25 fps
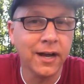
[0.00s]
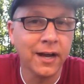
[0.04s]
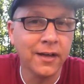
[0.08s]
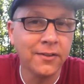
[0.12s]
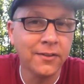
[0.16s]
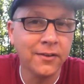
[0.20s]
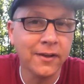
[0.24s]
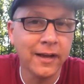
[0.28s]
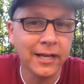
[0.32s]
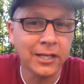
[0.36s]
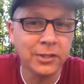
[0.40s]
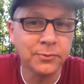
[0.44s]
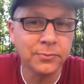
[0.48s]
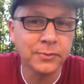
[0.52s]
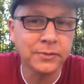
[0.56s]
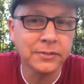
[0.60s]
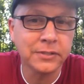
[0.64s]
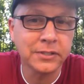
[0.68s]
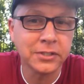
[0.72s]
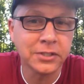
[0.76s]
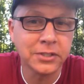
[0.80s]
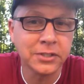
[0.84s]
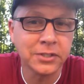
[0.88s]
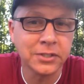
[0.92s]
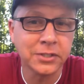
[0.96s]
other
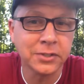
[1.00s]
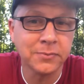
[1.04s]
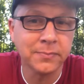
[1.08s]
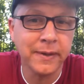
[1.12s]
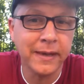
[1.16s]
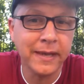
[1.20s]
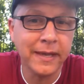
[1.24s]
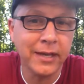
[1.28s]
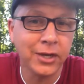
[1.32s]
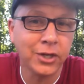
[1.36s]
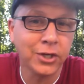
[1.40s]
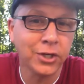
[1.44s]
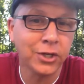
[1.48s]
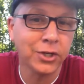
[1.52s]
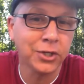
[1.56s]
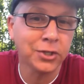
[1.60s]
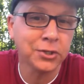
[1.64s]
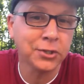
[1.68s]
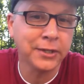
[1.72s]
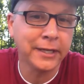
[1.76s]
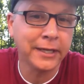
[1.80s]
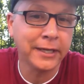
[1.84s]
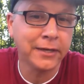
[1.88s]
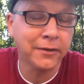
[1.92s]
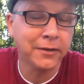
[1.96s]
expositions may occur
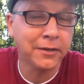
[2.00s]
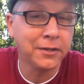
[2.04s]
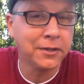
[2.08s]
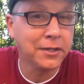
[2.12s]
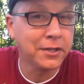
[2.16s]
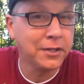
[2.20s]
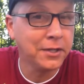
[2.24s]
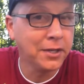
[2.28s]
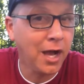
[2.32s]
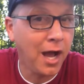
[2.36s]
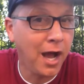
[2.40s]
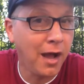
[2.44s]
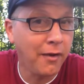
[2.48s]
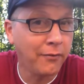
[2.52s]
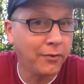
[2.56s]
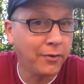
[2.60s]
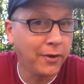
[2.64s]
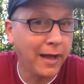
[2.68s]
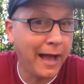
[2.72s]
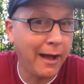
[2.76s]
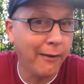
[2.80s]
later in the novel.